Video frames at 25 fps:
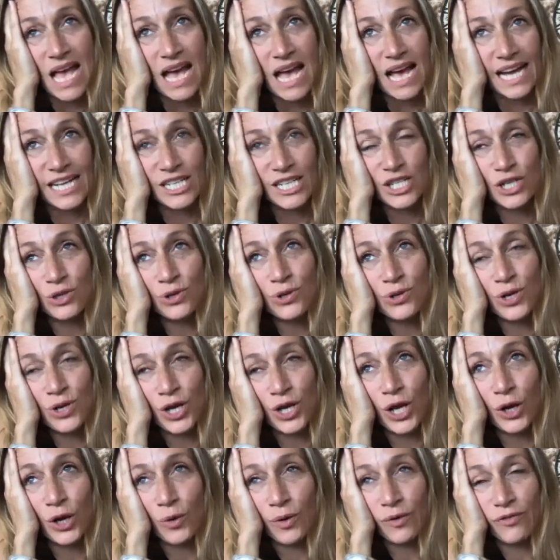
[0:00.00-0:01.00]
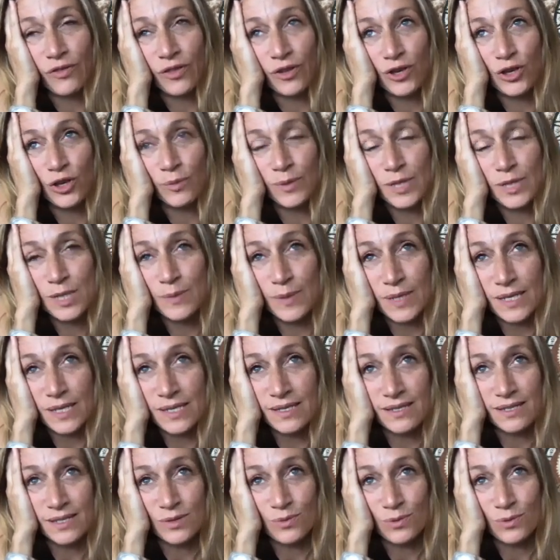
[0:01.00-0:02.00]
don't know if the human
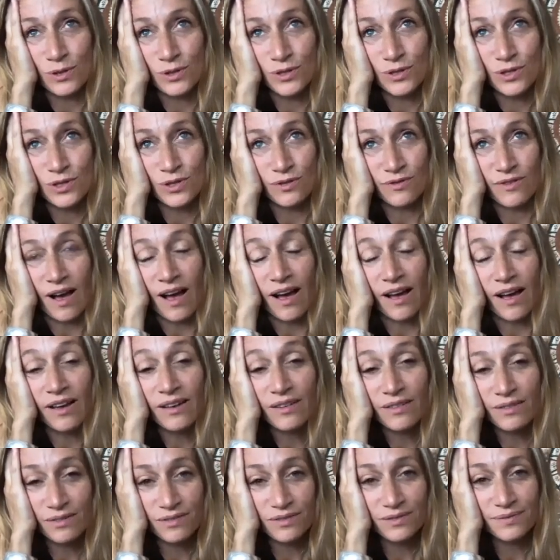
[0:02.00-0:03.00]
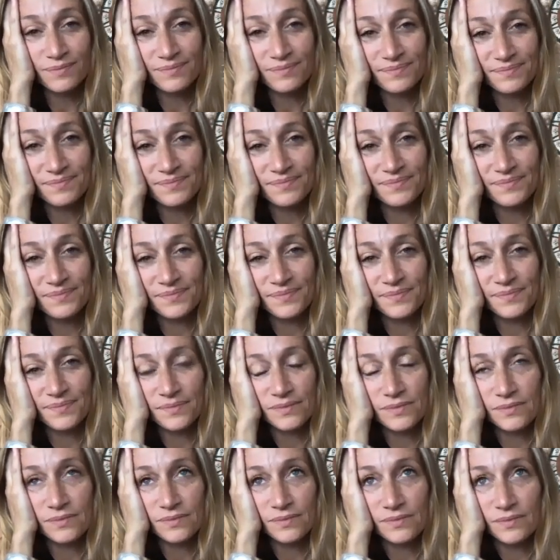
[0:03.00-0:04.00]
species will survive.
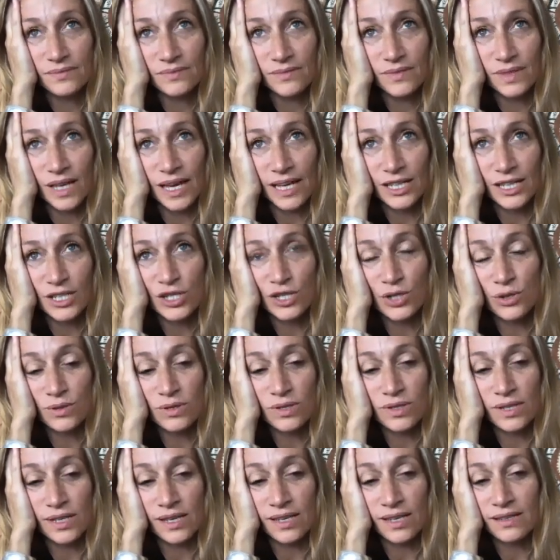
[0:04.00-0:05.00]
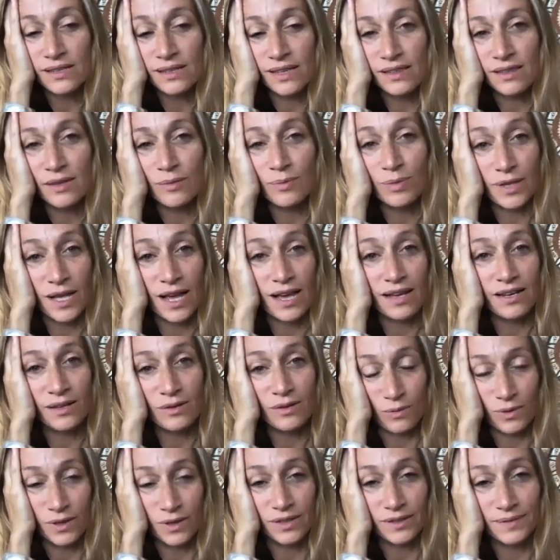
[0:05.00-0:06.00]
I do think that the
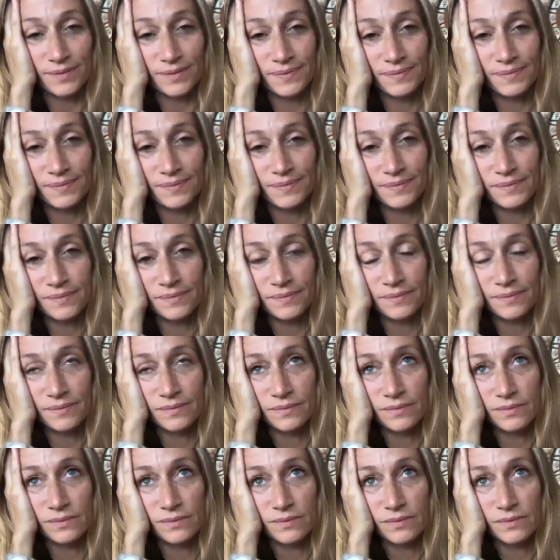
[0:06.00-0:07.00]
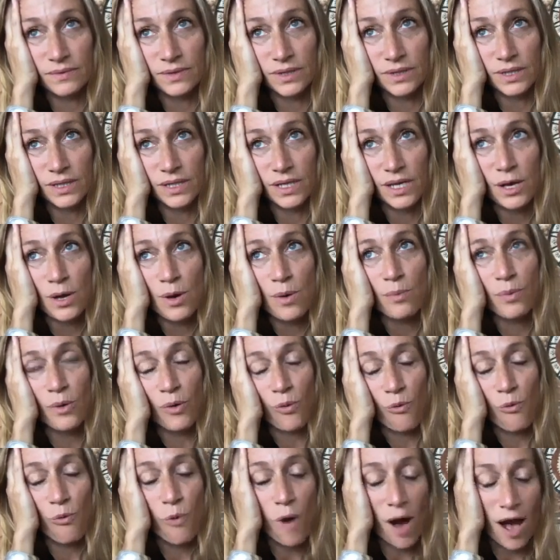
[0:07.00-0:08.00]
planet will.
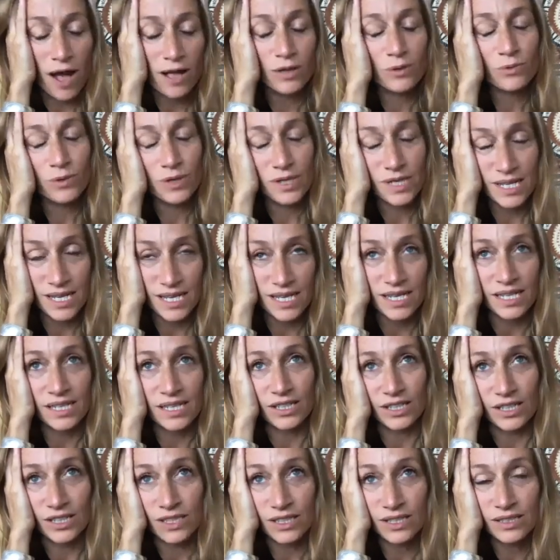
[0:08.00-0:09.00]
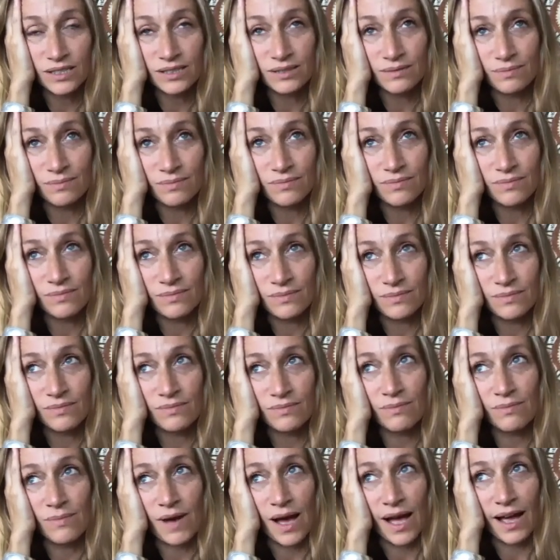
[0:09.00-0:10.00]
But while we're here,
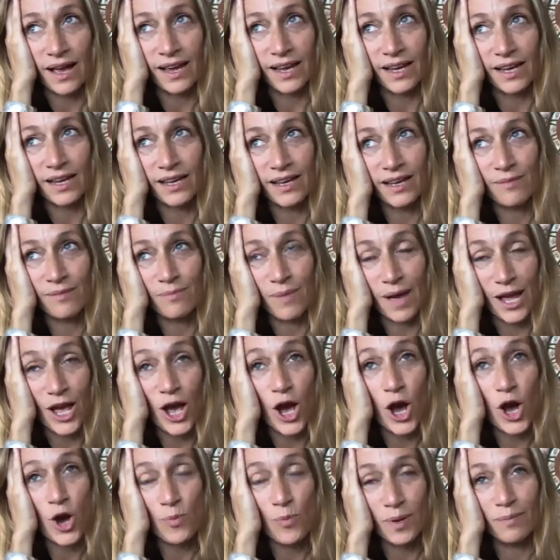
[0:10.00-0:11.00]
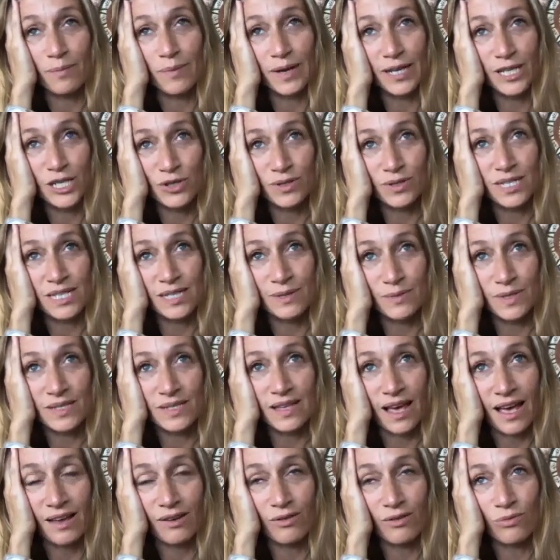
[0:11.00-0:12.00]
my hope and my dream is
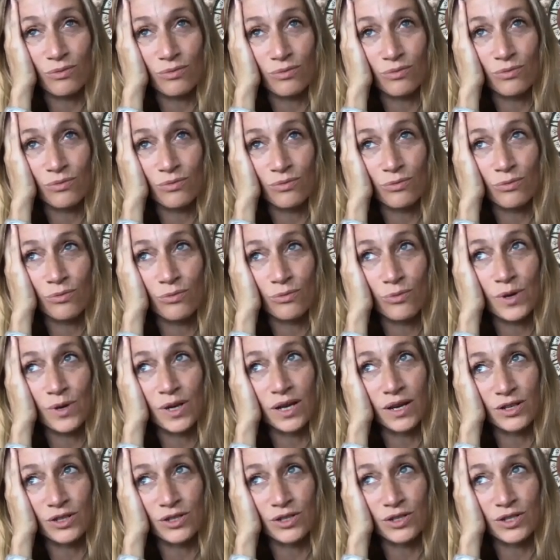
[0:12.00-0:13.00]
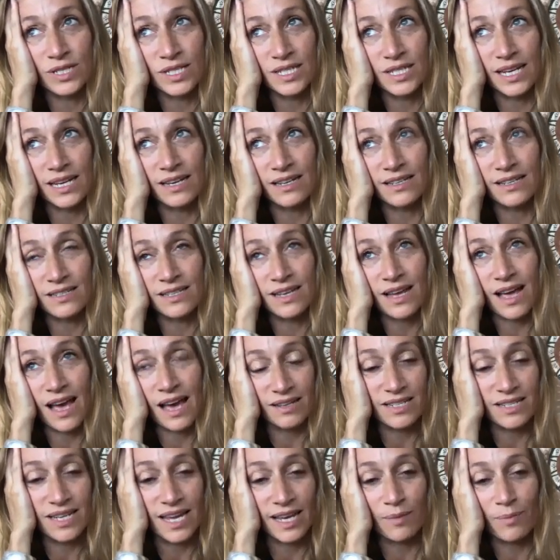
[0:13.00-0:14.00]
that we understand how
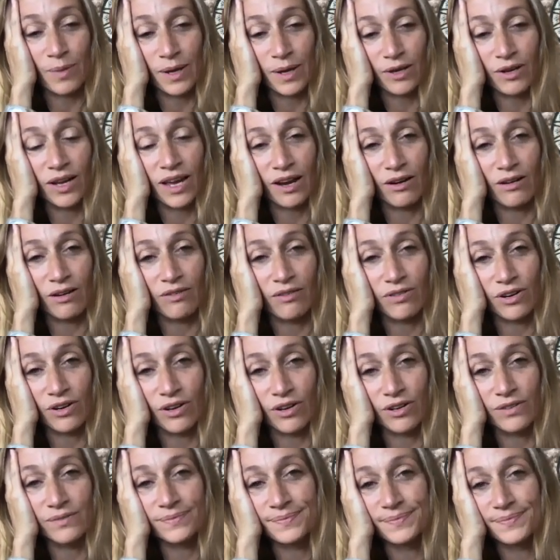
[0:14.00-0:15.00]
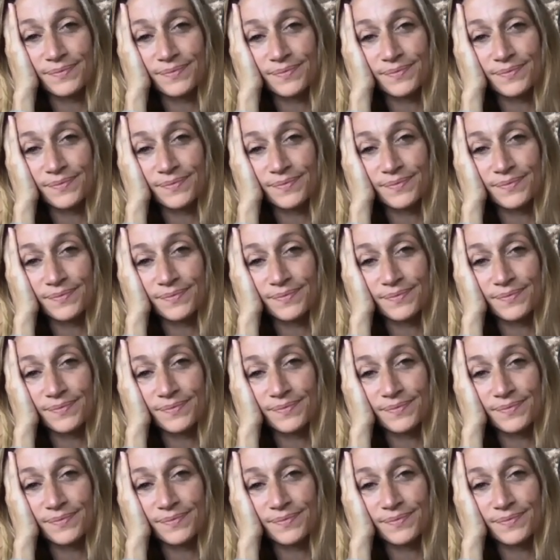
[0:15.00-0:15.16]
to take better care of her.